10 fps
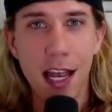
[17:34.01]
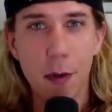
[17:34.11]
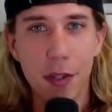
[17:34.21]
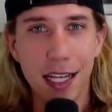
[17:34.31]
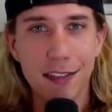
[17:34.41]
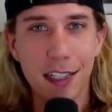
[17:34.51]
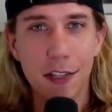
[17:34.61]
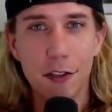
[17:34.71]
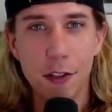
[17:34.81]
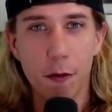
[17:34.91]
And with that
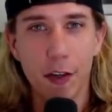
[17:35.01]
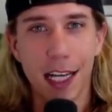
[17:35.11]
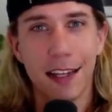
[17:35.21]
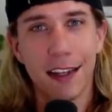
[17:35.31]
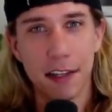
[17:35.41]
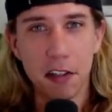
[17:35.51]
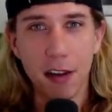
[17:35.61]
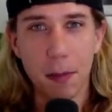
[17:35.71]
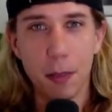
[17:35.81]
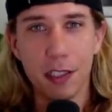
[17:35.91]
said, don't forget, hit the
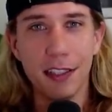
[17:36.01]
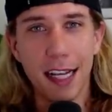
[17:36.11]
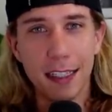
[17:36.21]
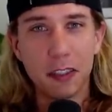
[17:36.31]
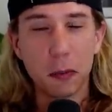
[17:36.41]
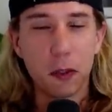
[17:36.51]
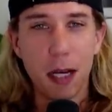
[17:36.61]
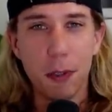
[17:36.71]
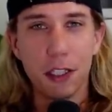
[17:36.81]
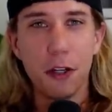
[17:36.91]
like button, hit the
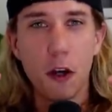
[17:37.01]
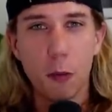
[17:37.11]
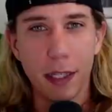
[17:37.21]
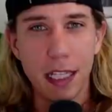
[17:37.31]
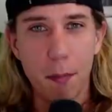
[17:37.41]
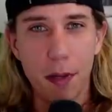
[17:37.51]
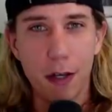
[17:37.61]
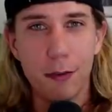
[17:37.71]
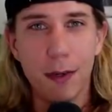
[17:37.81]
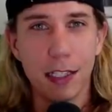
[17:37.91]
subscribe button, ring that
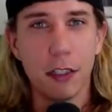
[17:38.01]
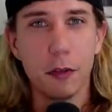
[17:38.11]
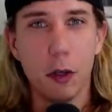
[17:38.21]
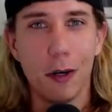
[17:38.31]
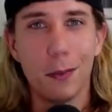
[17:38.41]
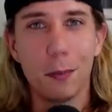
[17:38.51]
bell. I love you all.